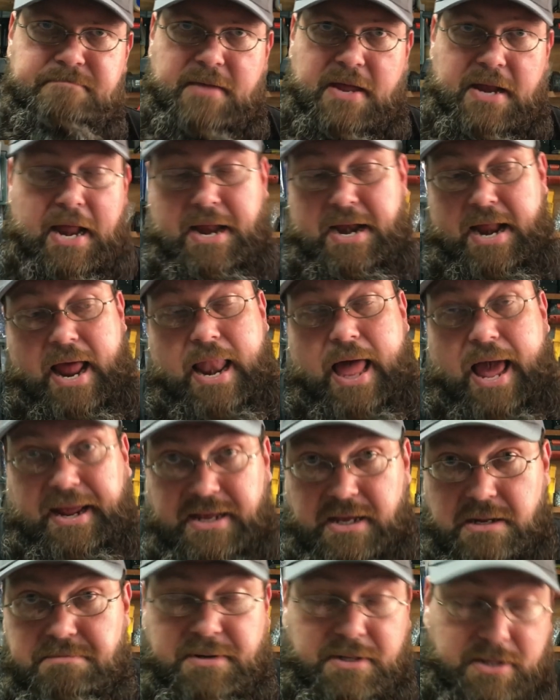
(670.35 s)
and I
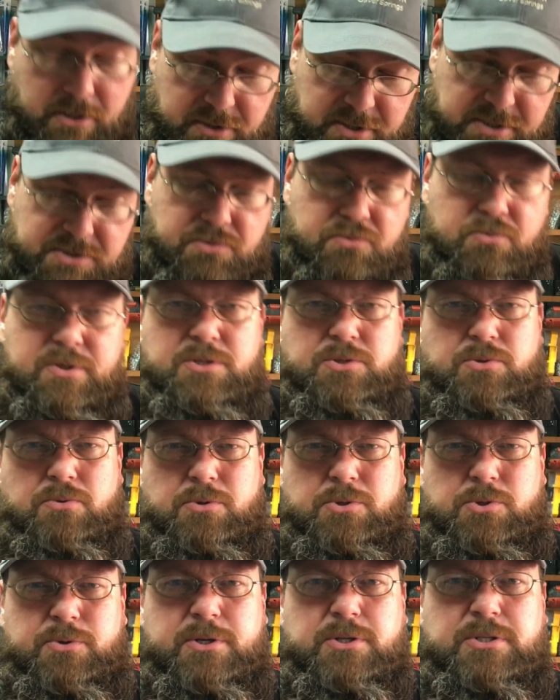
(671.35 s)
like it, but there is a whistle,
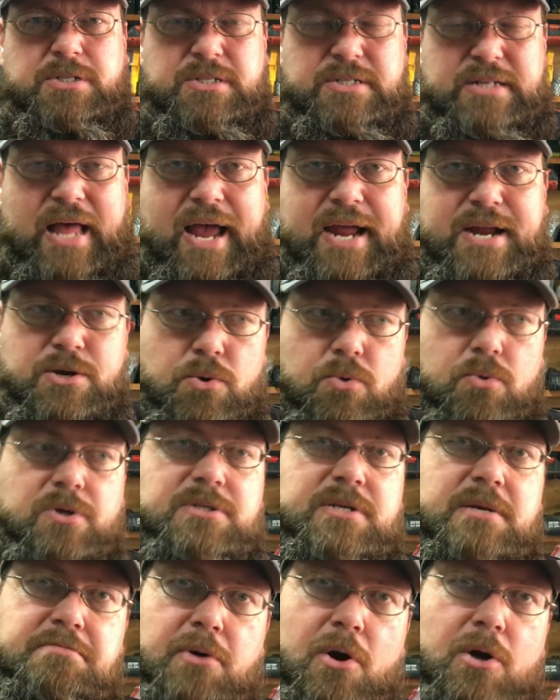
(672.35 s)
so there is a slight
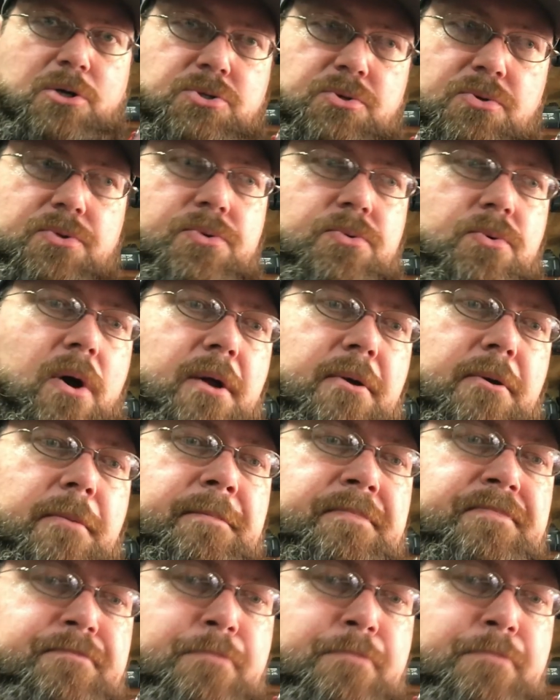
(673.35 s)
noise at partial throttle.